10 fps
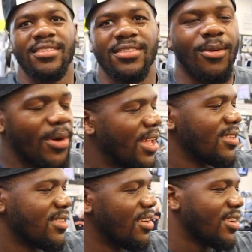The weight
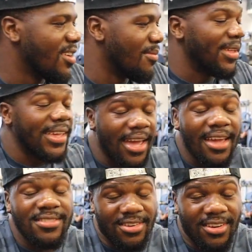is gonna come, the
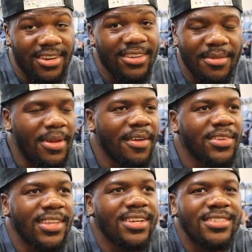gains are gonna come,
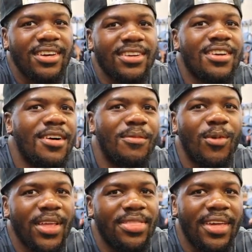everything is gonna come
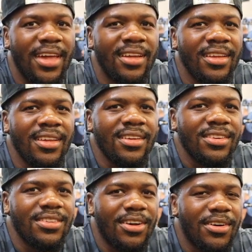with it.
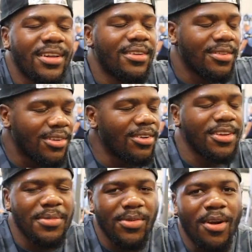You know, and don't
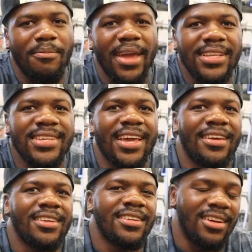get me wrong,
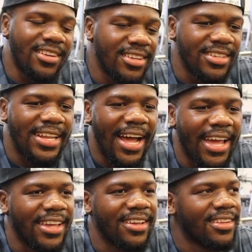maintaining a good
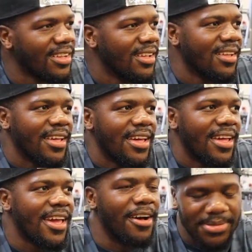diet
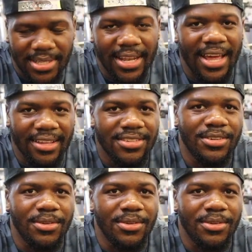helps a lot too.